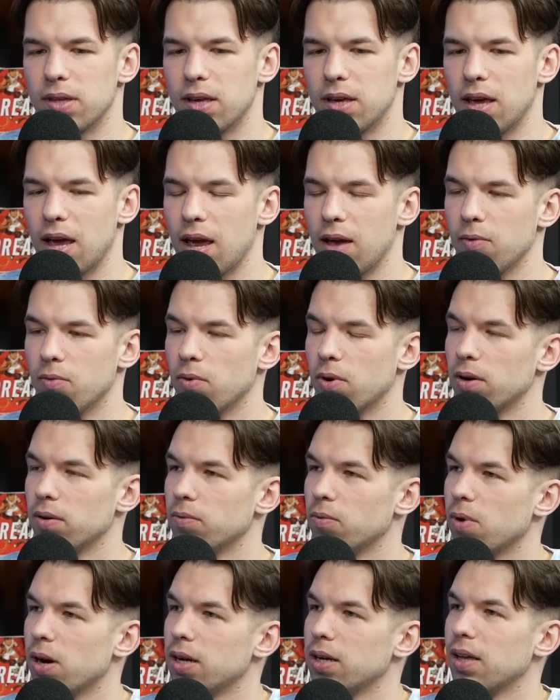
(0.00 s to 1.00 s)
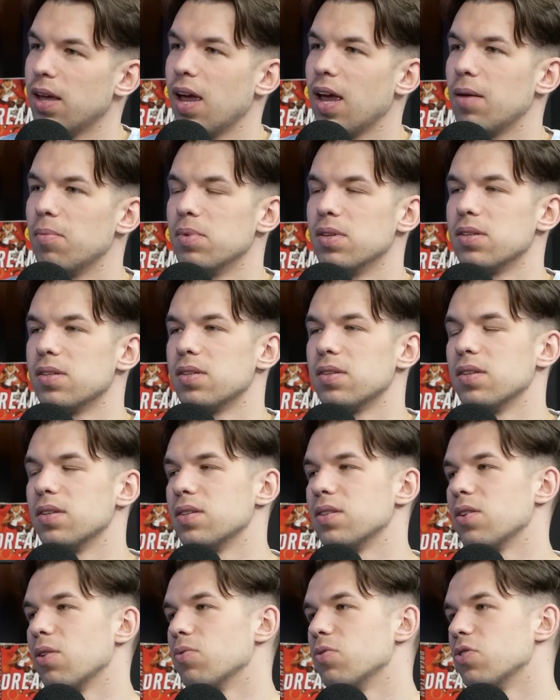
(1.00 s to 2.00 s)
game one game is
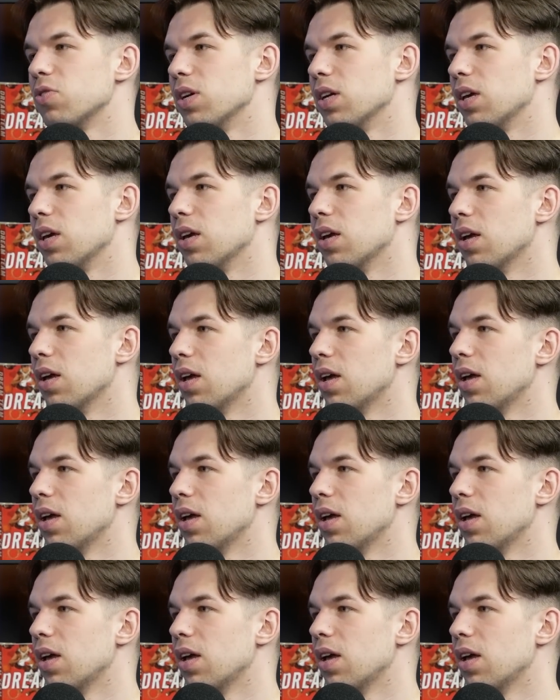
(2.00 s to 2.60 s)
so tricky.